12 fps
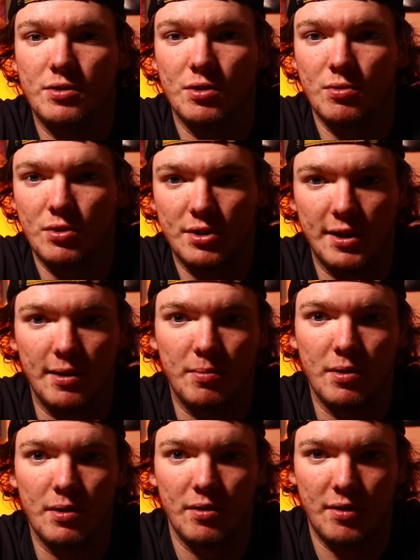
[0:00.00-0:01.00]
so just
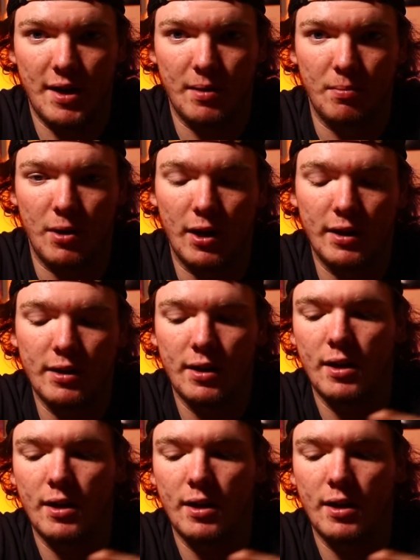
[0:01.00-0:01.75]
keep that in mind.